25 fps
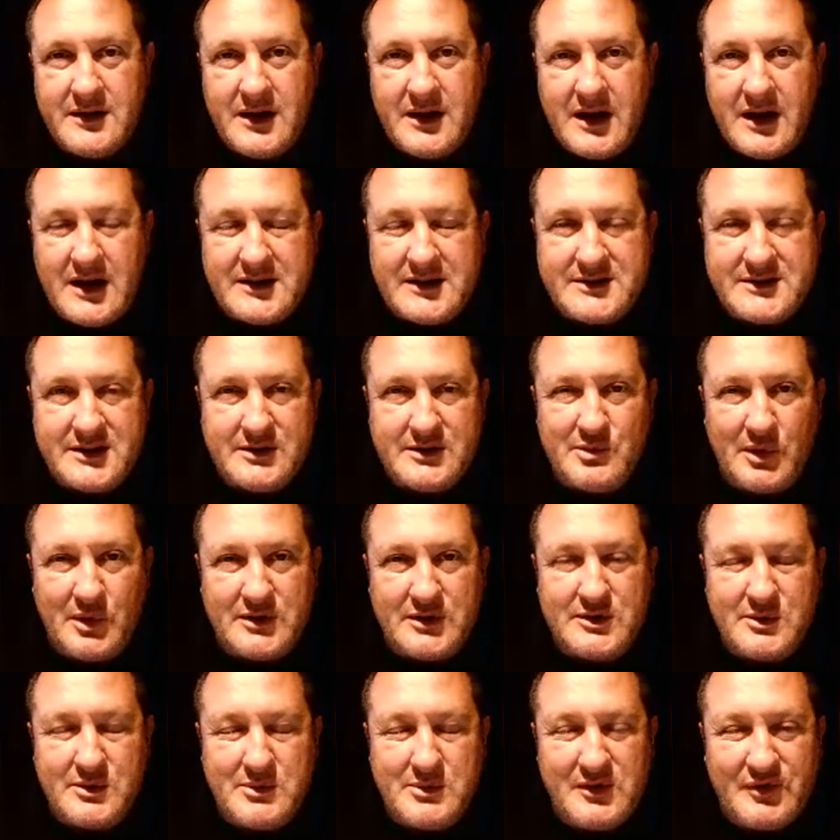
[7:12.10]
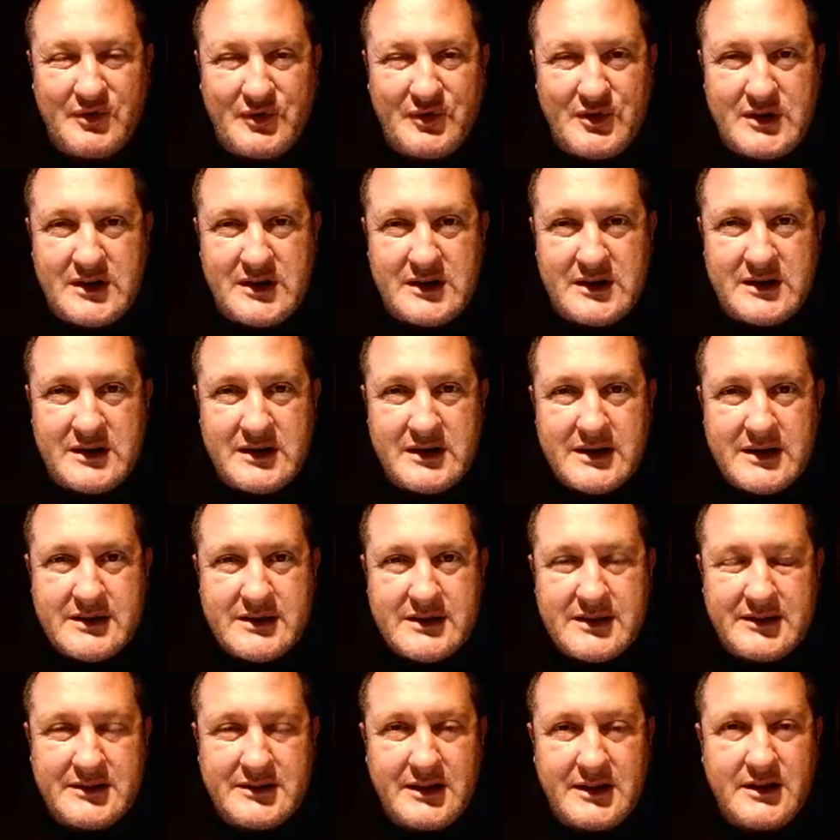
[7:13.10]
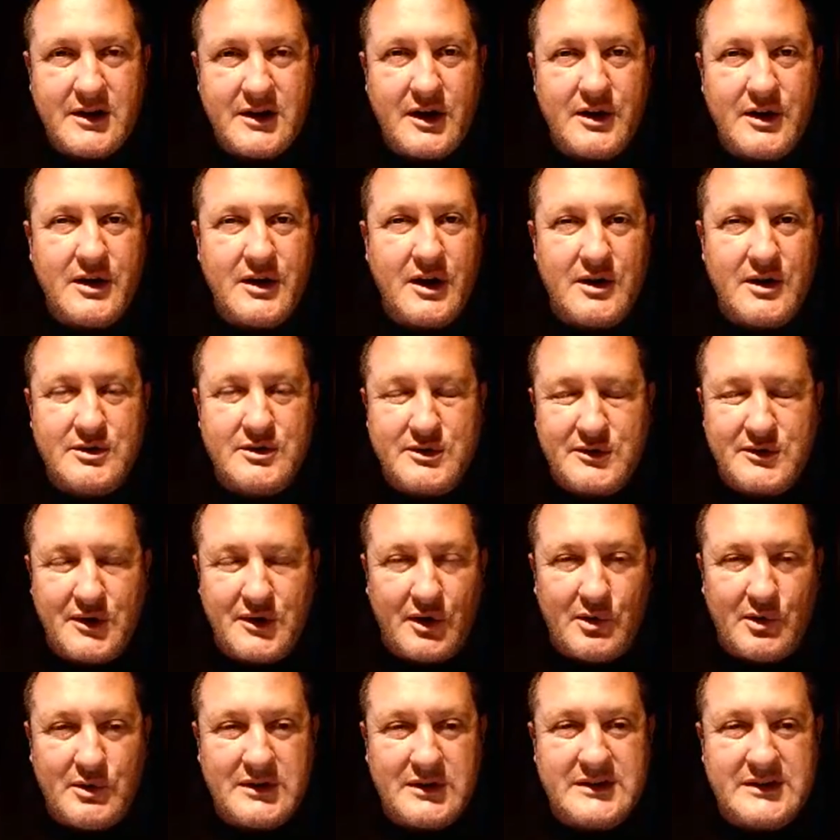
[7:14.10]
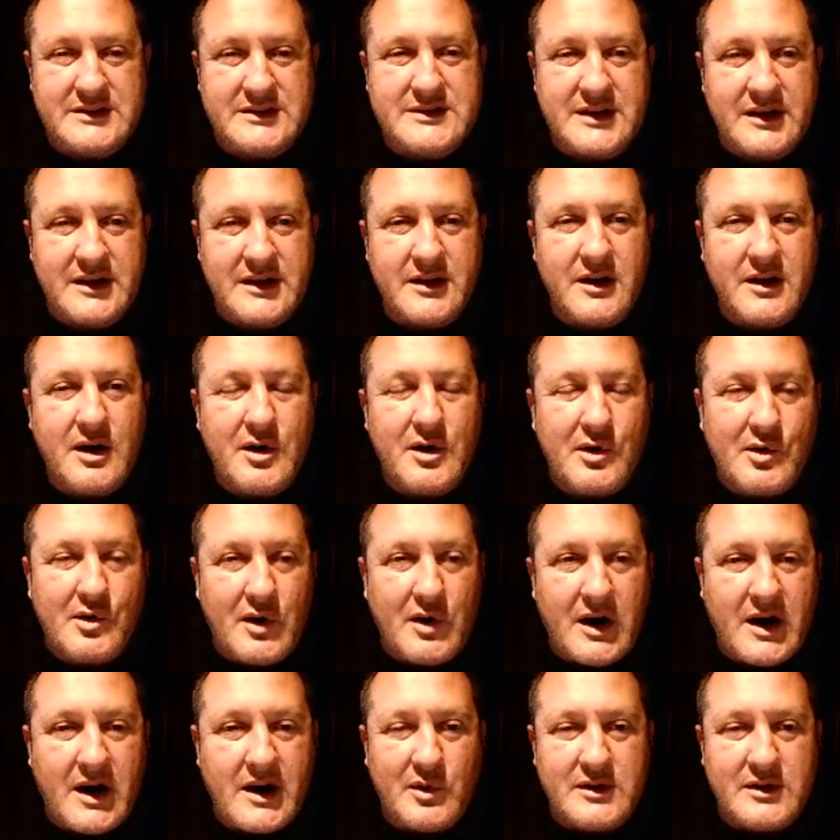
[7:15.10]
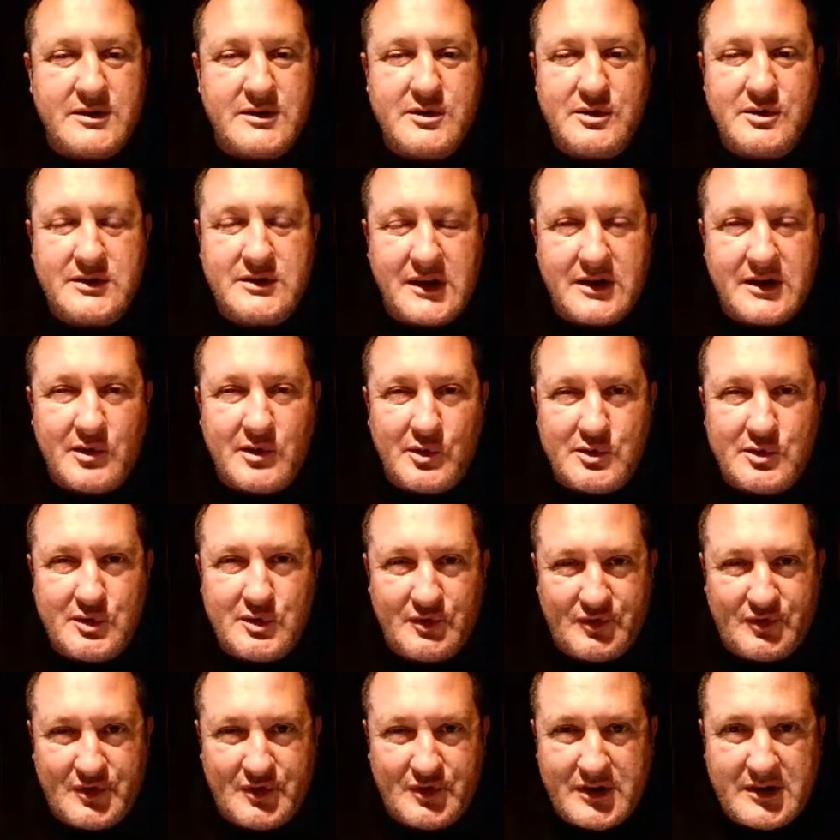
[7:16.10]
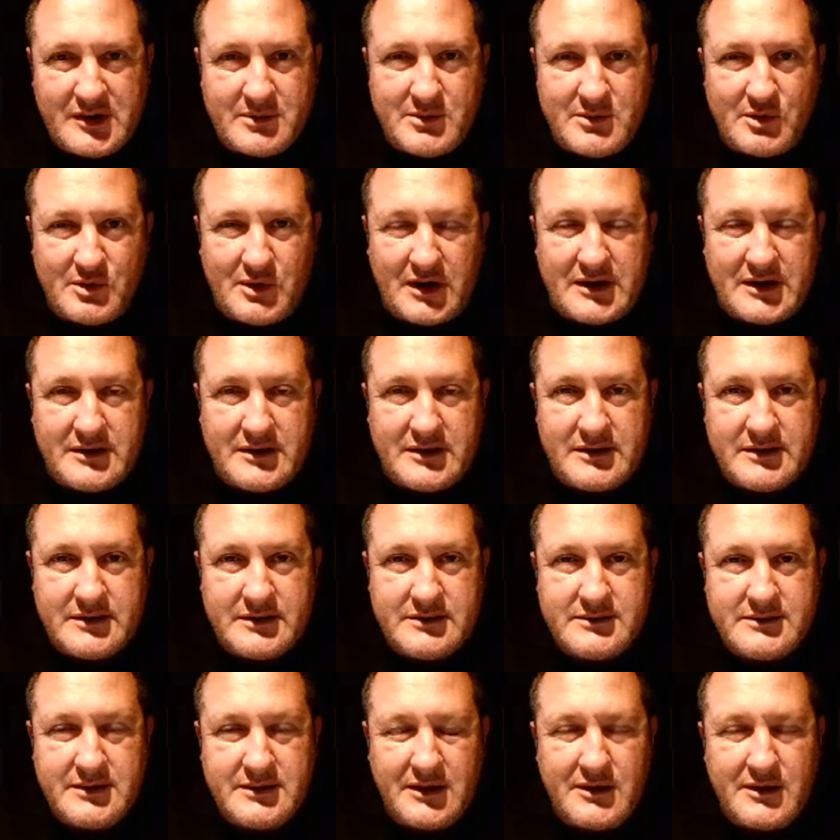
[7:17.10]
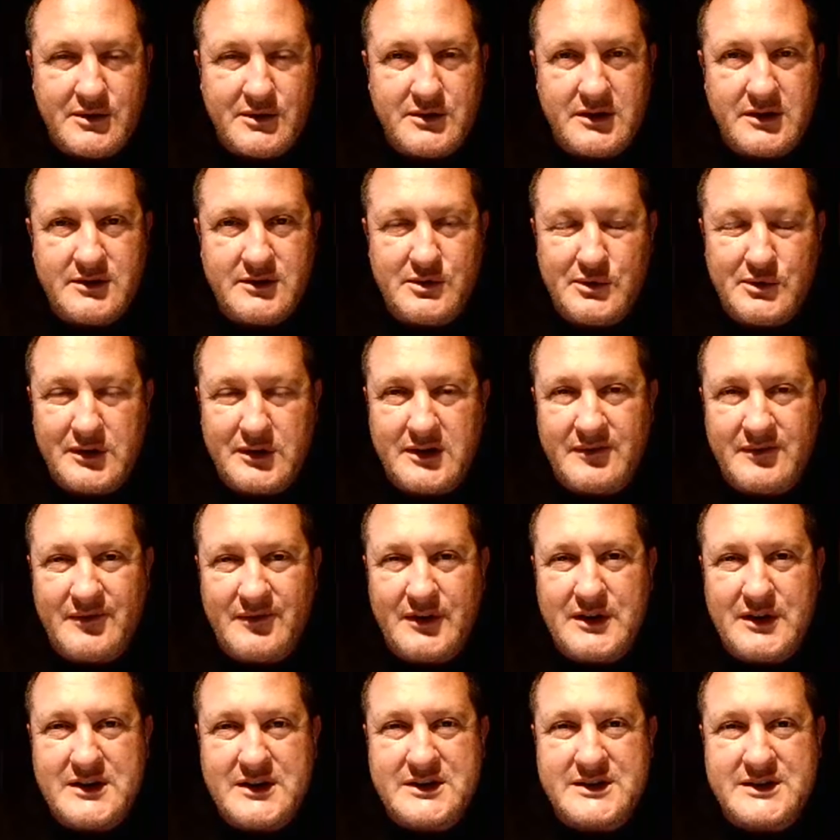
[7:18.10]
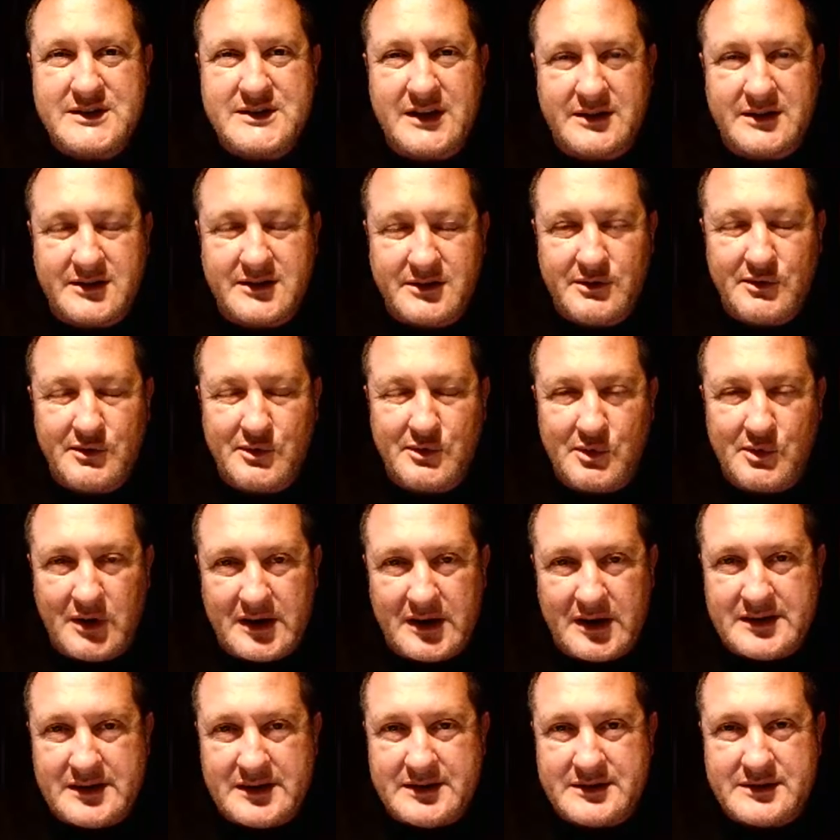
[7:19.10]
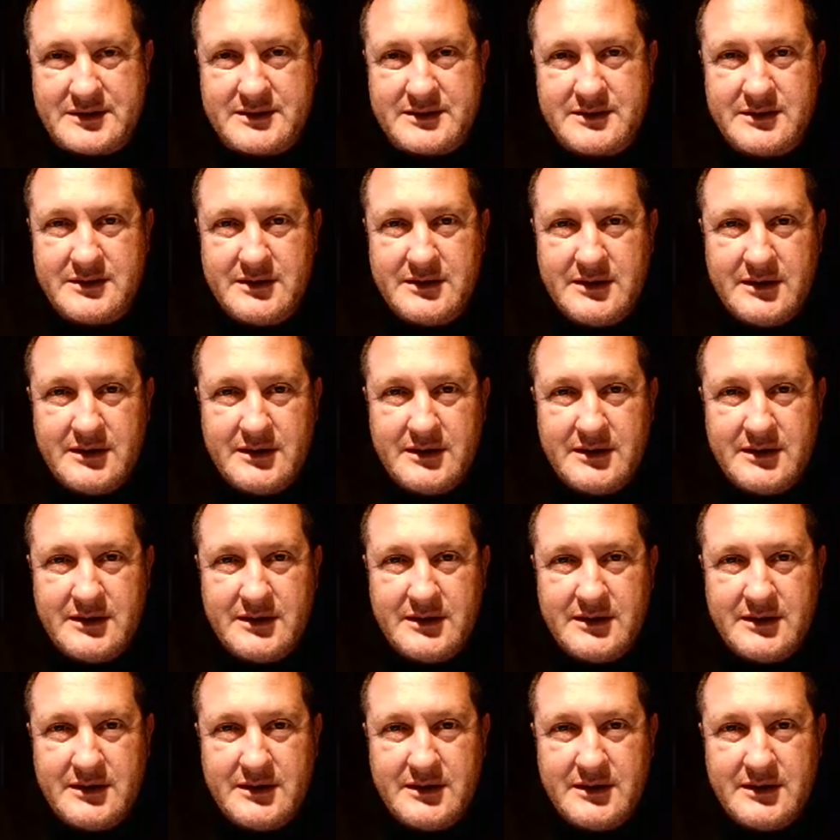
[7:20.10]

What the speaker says: that want to be free, that they're going out to the hold and saying, oh, I want to take all your freedom away? No, they do it in very subtle ways.